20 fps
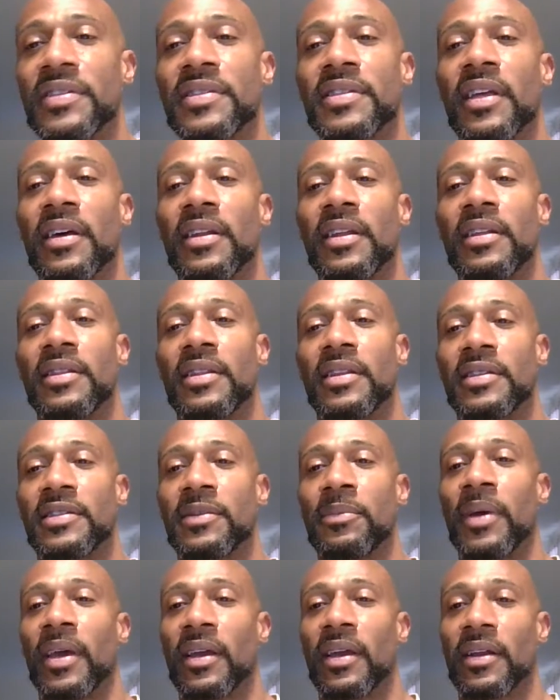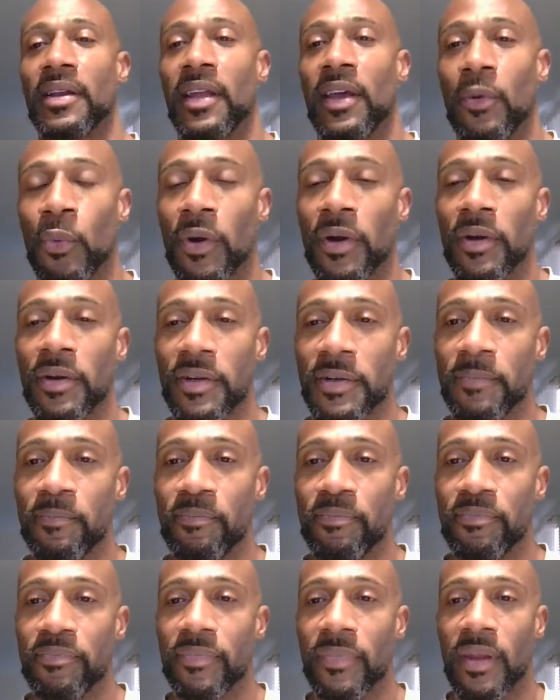studied the Zebek network.
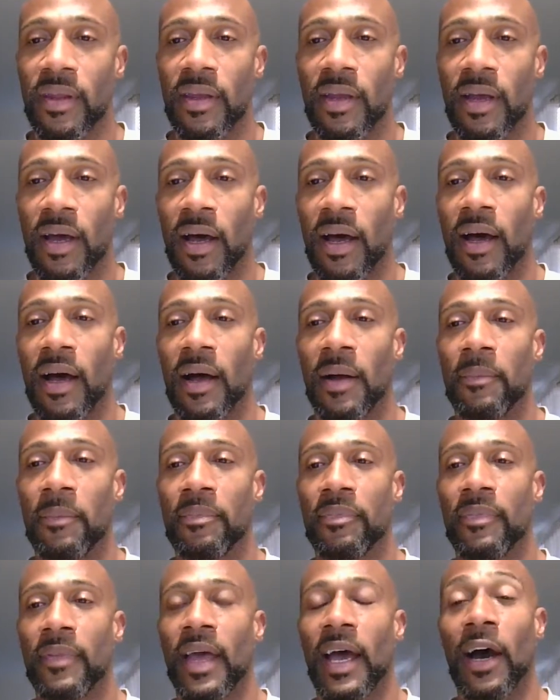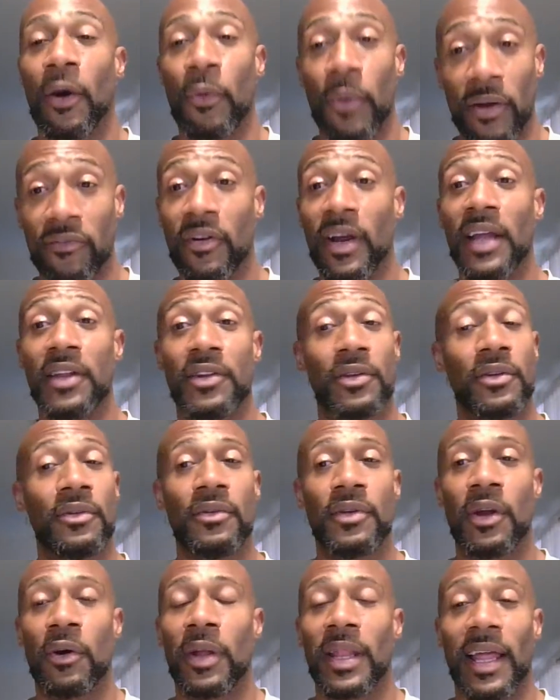However, I do
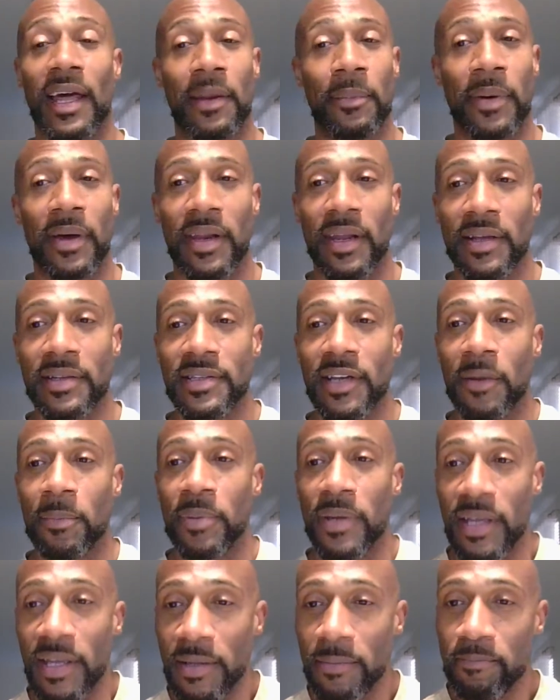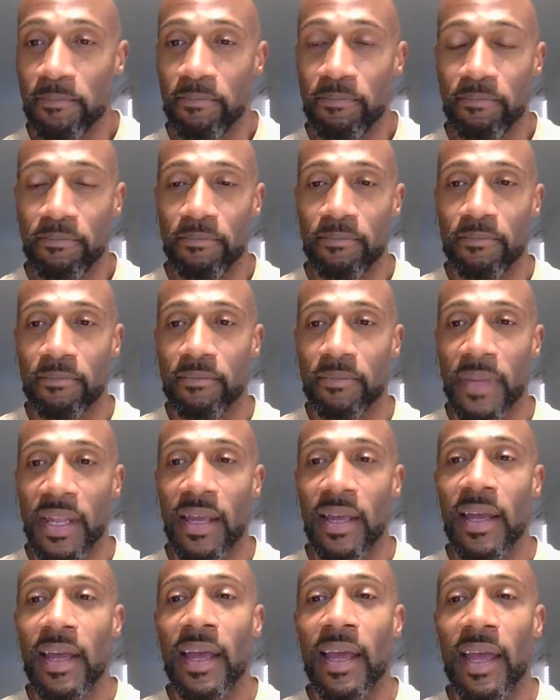know a lot about XRP.
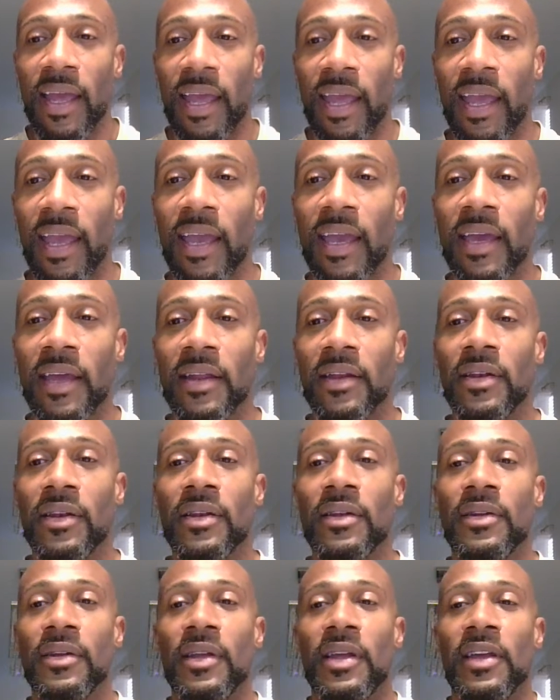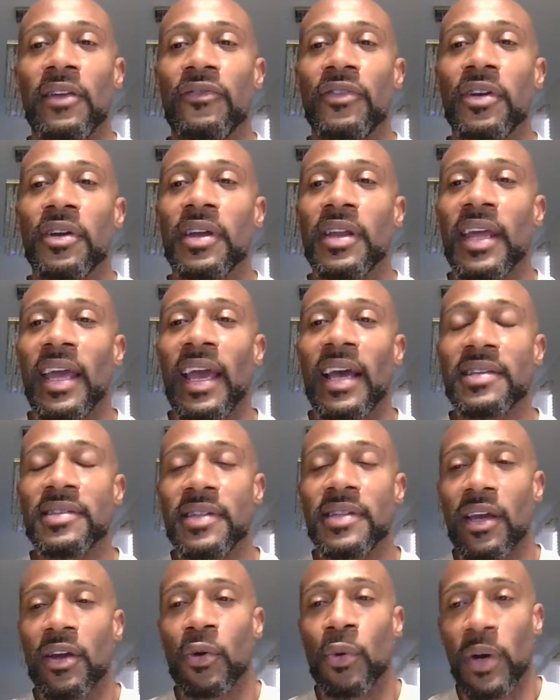And if you're going to ask
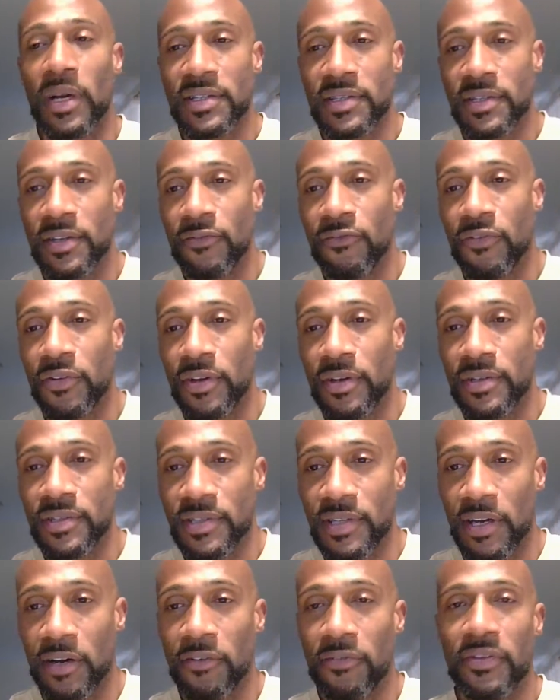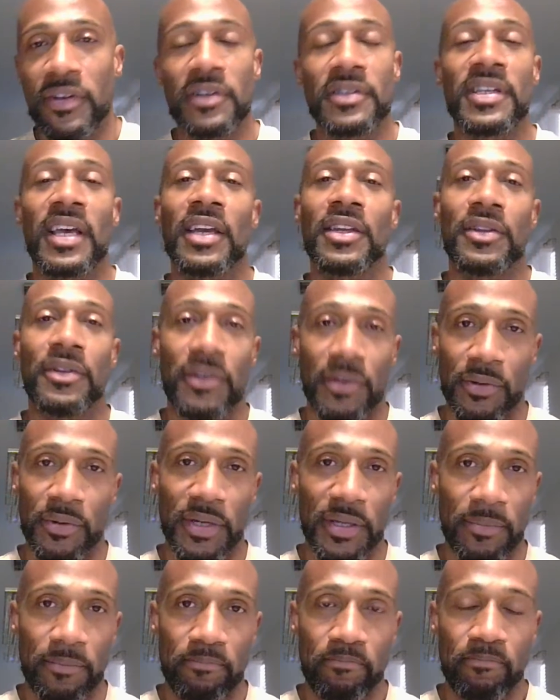that question for yourself, here's how you do it.